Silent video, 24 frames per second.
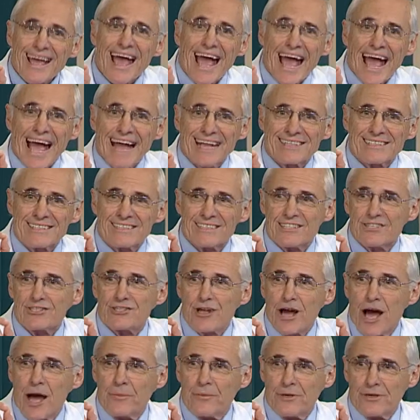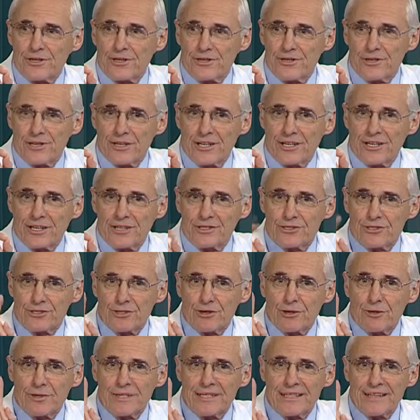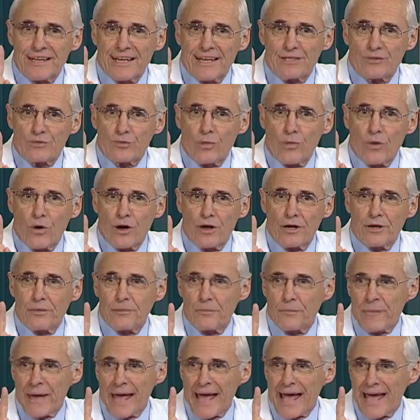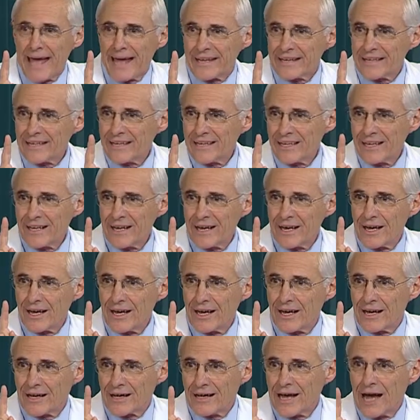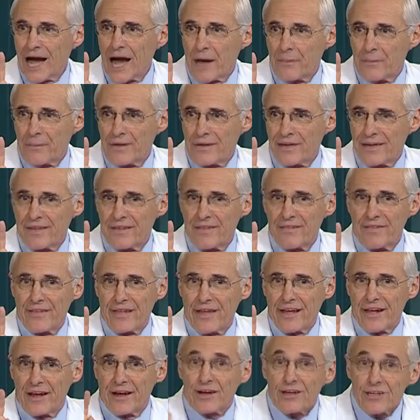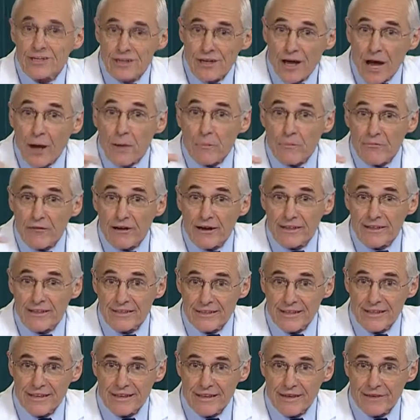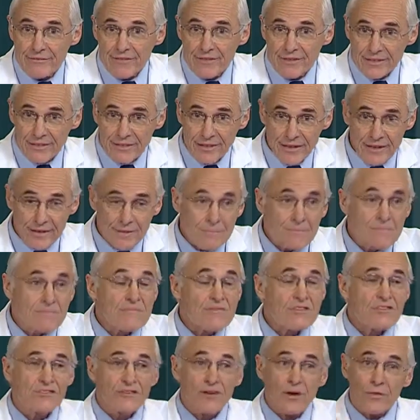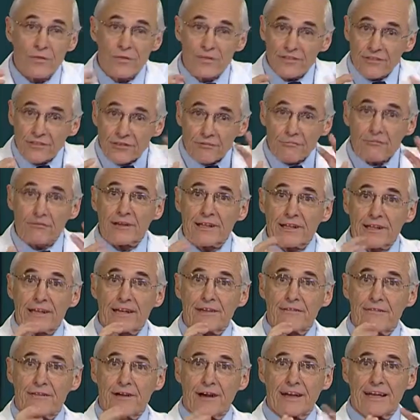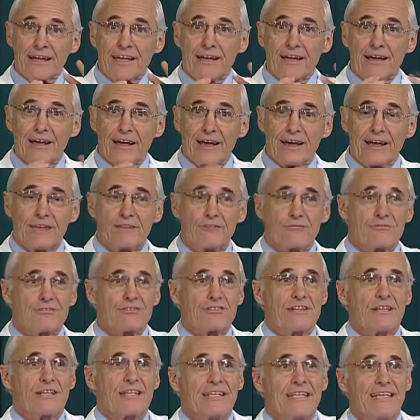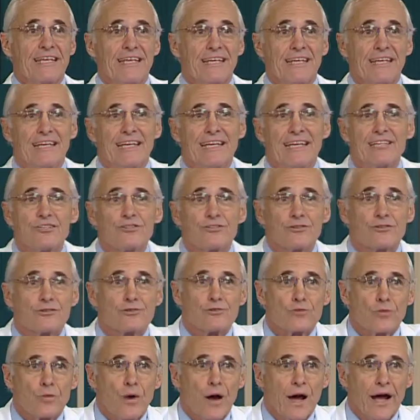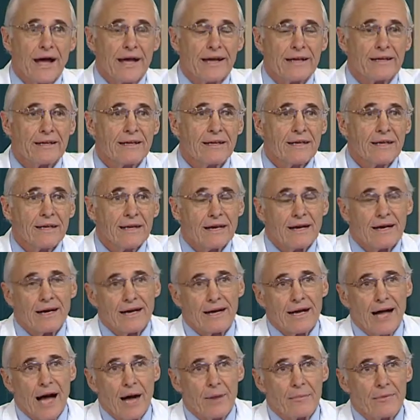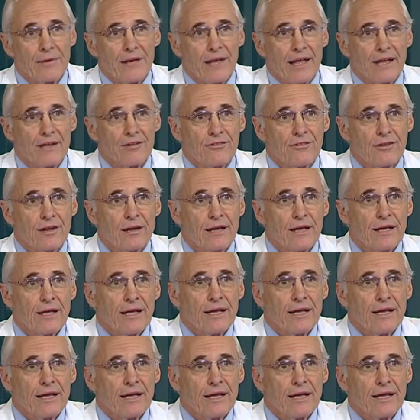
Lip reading: acts as a dominant gene because it only takes one bad copy in there to upregulate everything. So this is really a very interesting intertwined combination.